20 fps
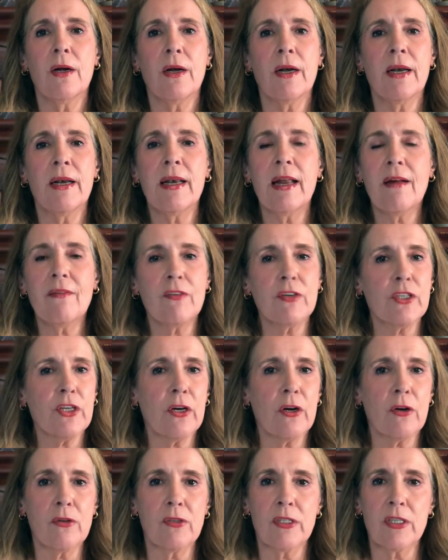never
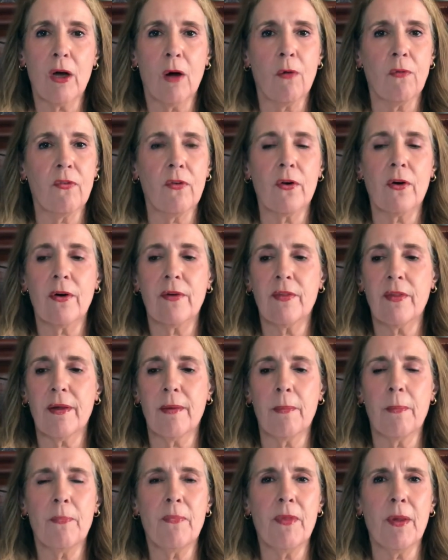turns over.
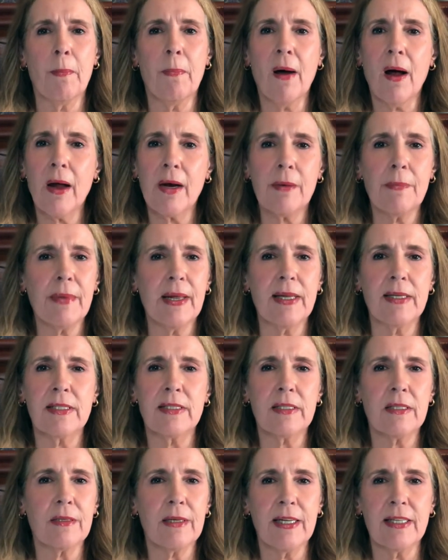The bottom,
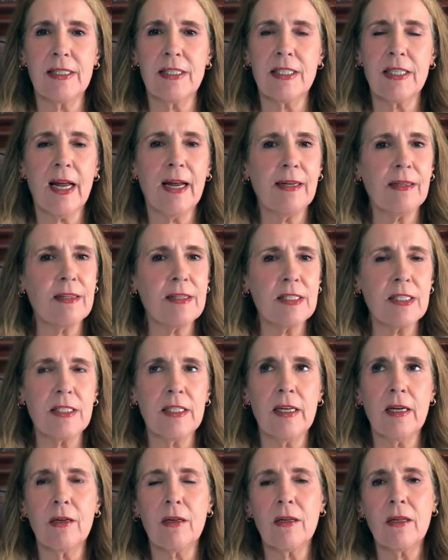it's stainless
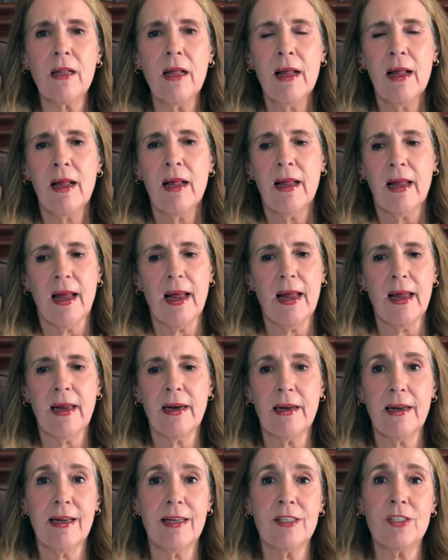steel,
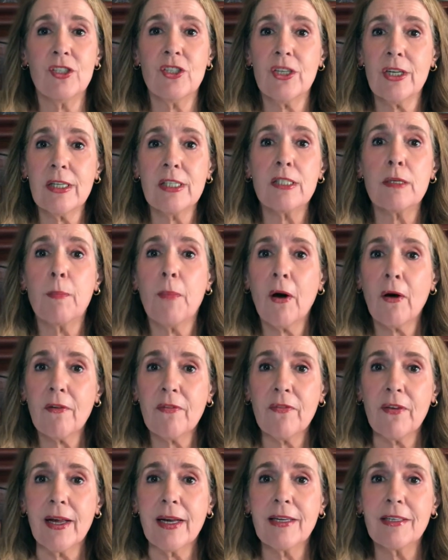and it's just
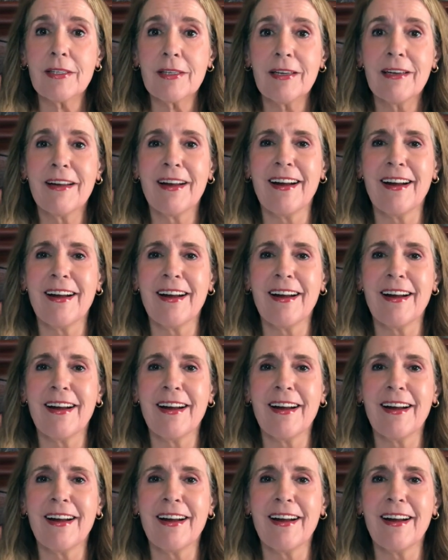perfect.